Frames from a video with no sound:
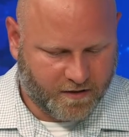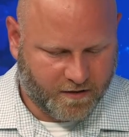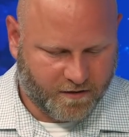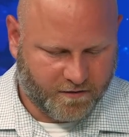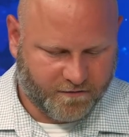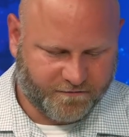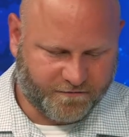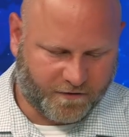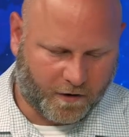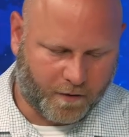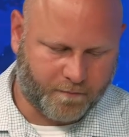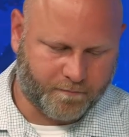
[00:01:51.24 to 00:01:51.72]

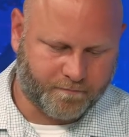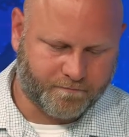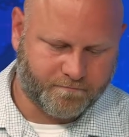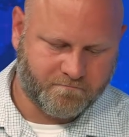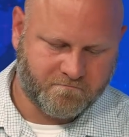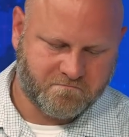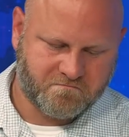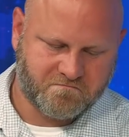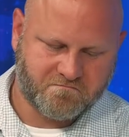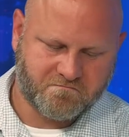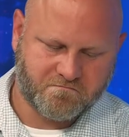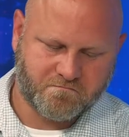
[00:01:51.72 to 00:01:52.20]
from
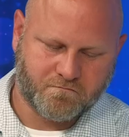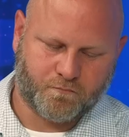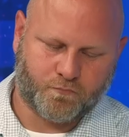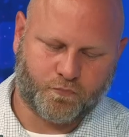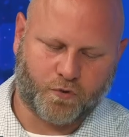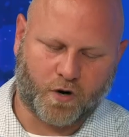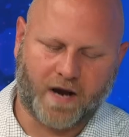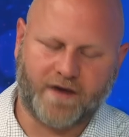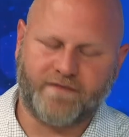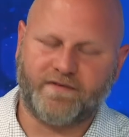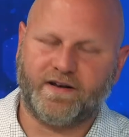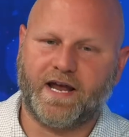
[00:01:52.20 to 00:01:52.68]

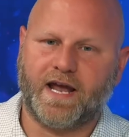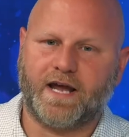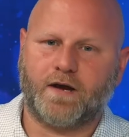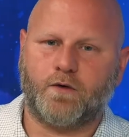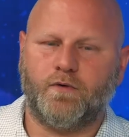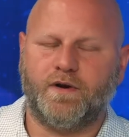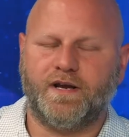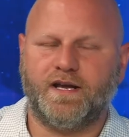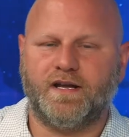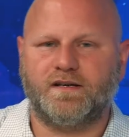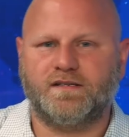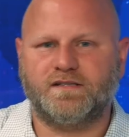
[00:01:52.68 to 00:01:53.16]
private
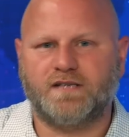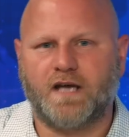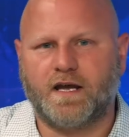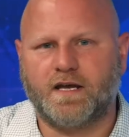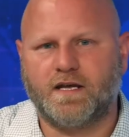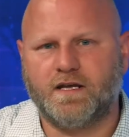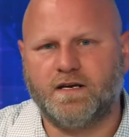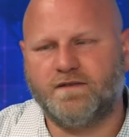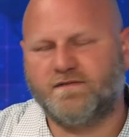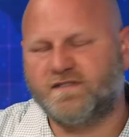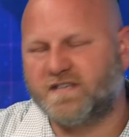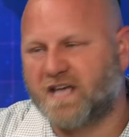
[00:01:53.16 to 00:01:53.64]
equity
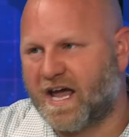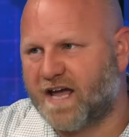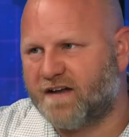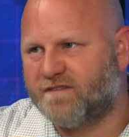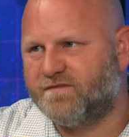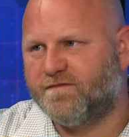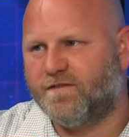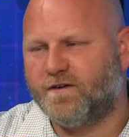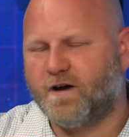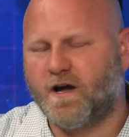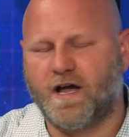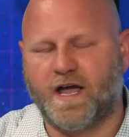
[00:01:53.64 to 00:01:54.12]
executives, hedge
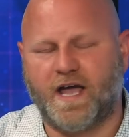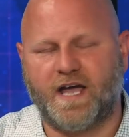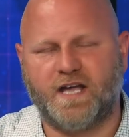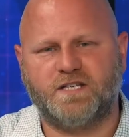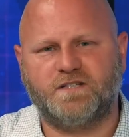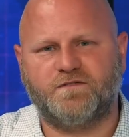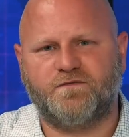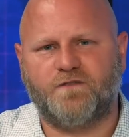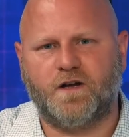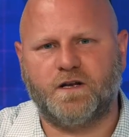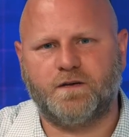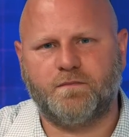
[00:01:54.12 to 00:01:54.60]
fund,
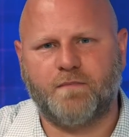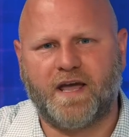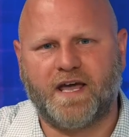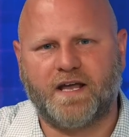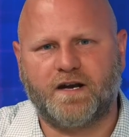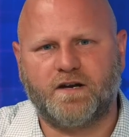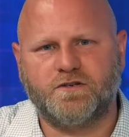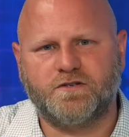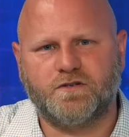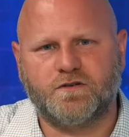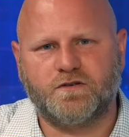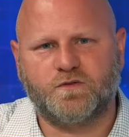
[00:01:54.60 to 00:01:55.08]
hedge fund
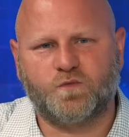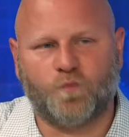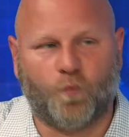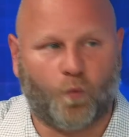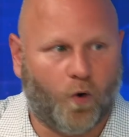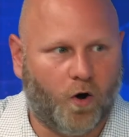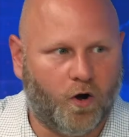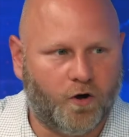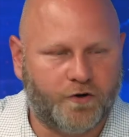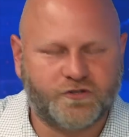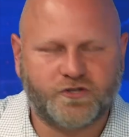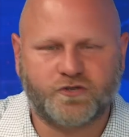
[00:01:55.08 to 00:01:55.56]
managers,
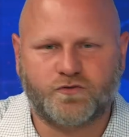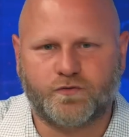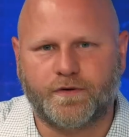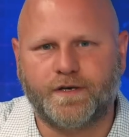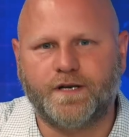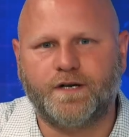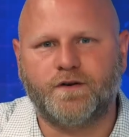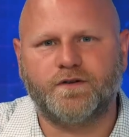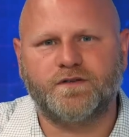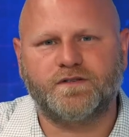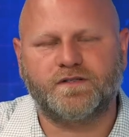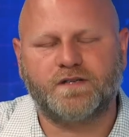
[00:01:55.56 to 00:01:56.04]
Wall
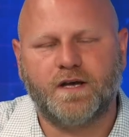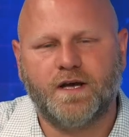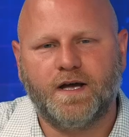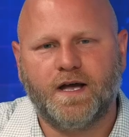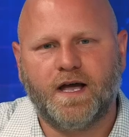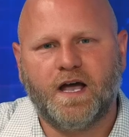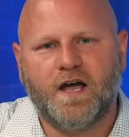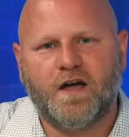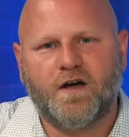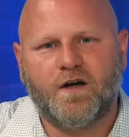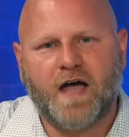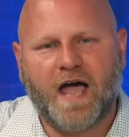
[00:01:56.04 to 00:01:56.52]
Streeters
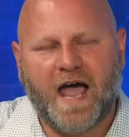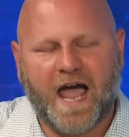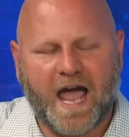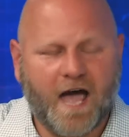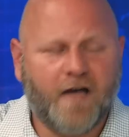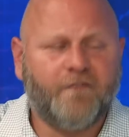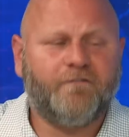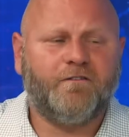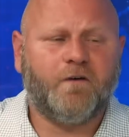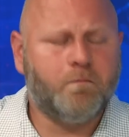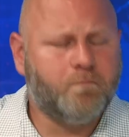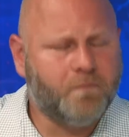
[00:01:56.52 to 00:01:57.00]

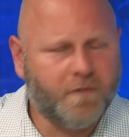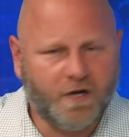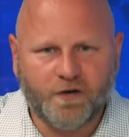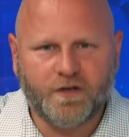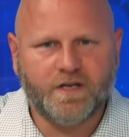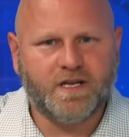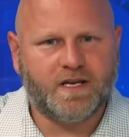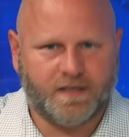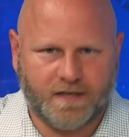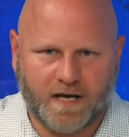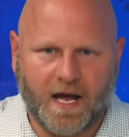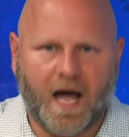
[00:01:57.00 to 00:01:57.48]
half a
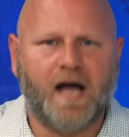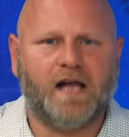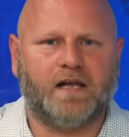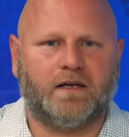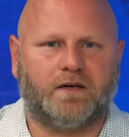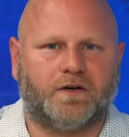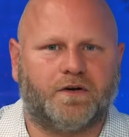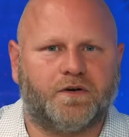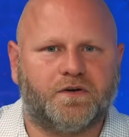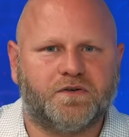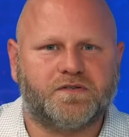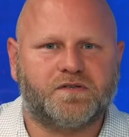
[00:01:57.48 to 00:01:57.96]
million
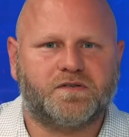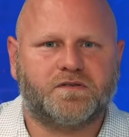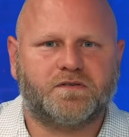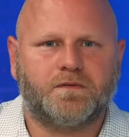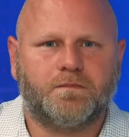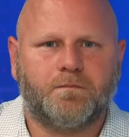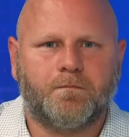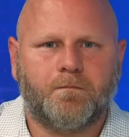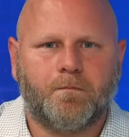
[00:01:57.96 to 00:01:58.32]
dollars.